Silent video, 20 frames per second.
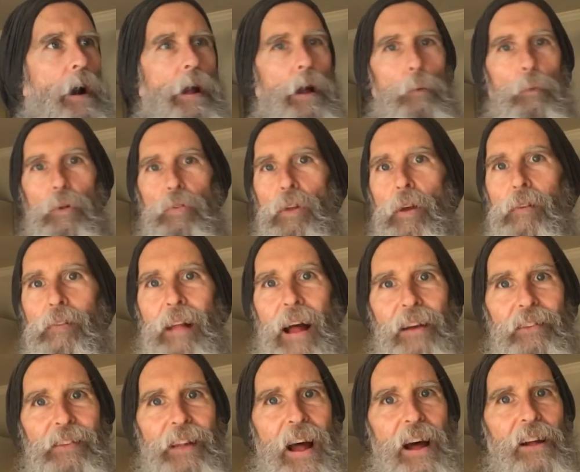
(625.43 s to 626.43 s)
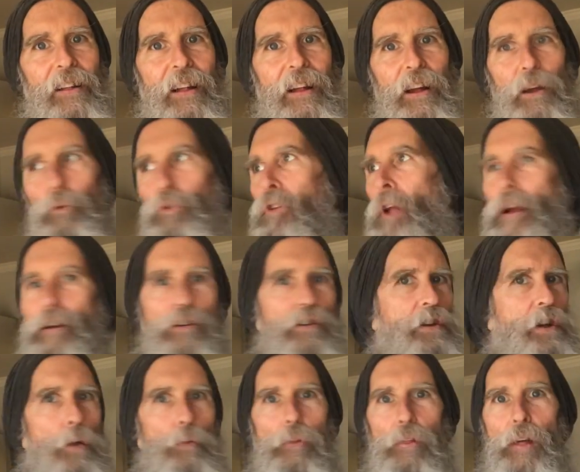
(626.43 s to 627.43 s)
And with this lifestyle, it was like
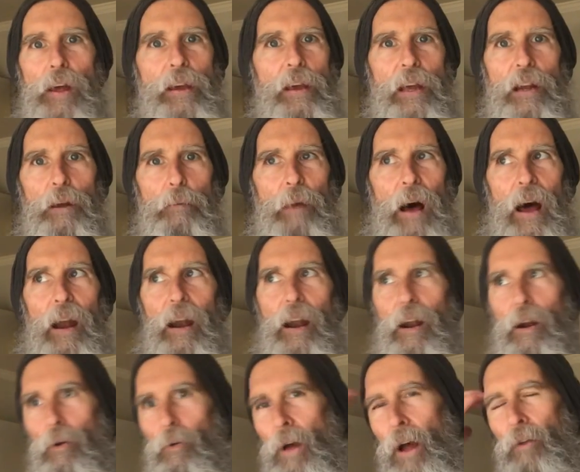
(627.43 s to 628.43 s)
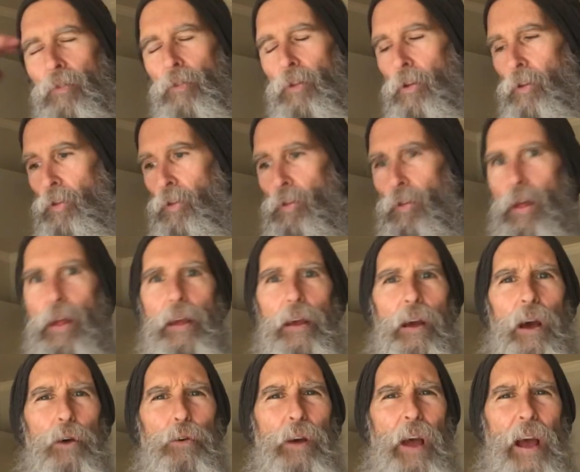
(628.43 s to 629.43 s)
no thinking about it. I don't have to
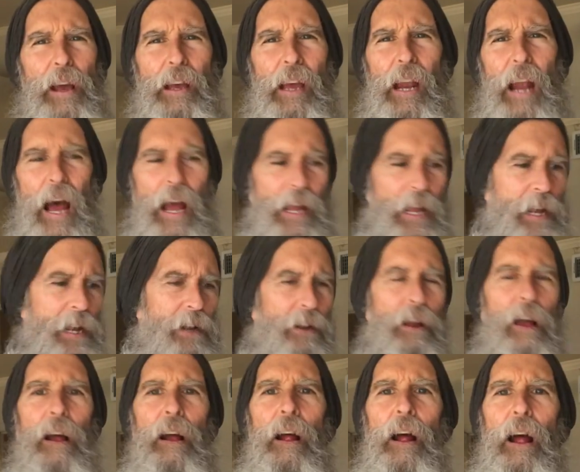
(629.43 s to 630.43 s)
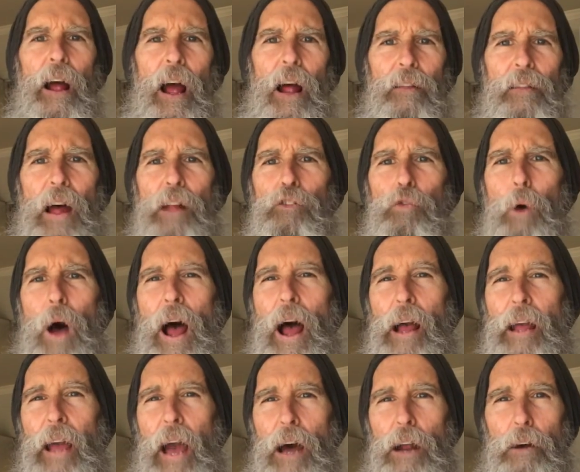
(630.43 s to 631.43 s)
think, okay, can I eat? And that's why
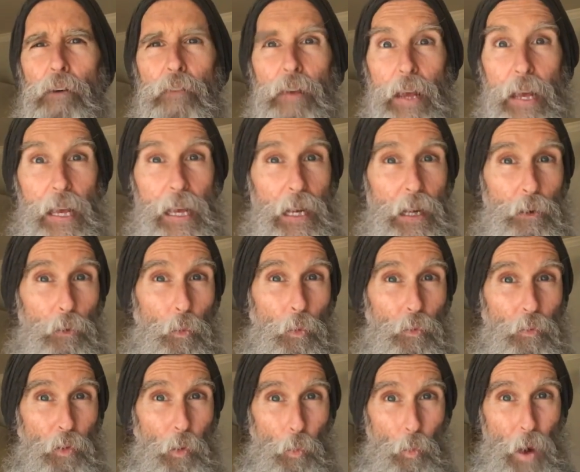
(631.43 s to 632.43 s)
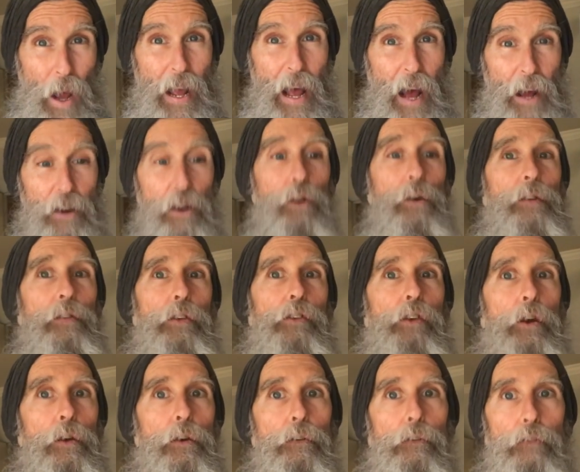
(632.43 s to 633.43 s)
I kind of eat the way I do and the
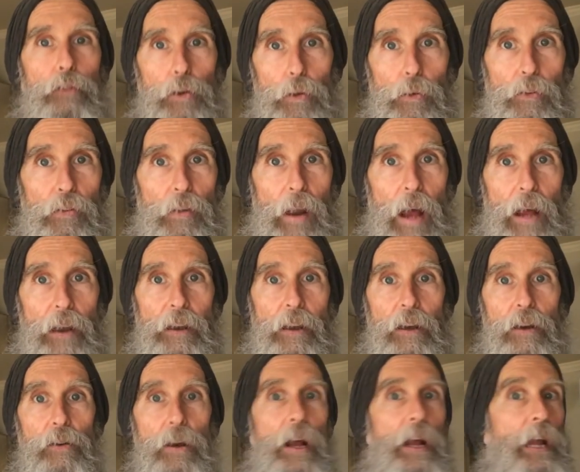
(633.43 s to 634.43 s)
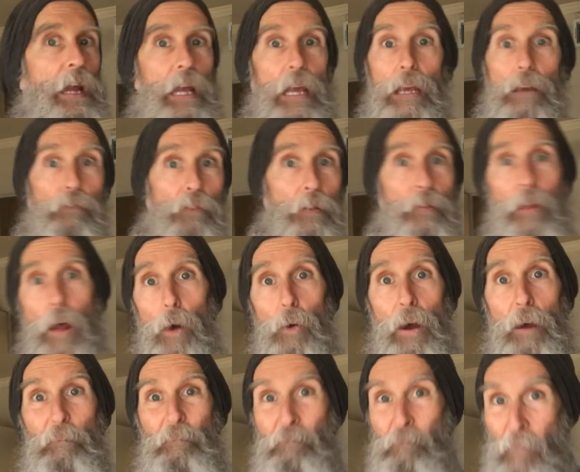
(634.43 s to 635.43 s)
certain foods that I do, even though
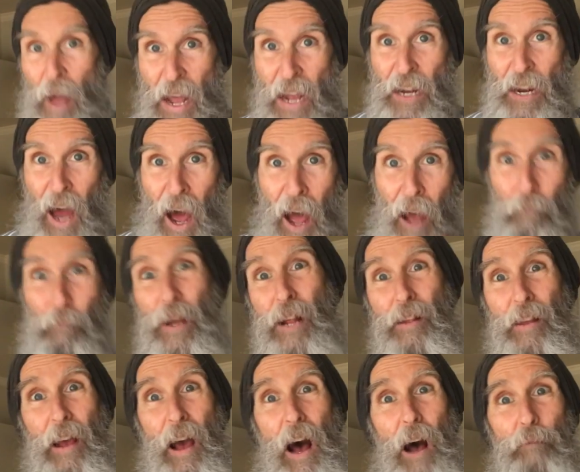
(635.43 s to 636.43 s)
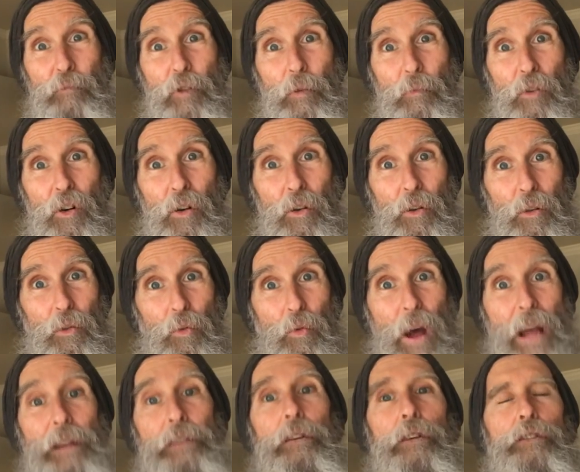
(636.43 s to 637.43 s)
it may not be the optimal
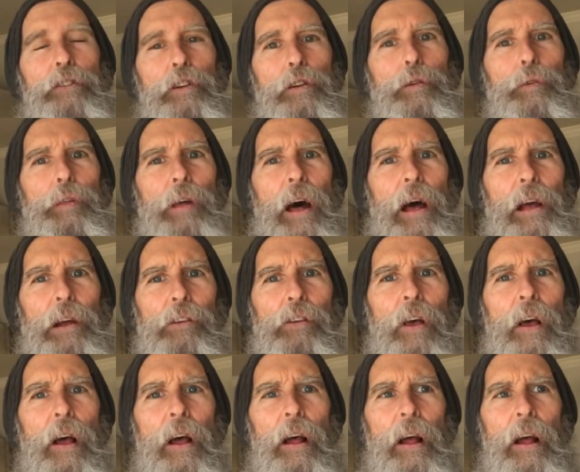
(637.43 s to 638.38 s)
way to do things,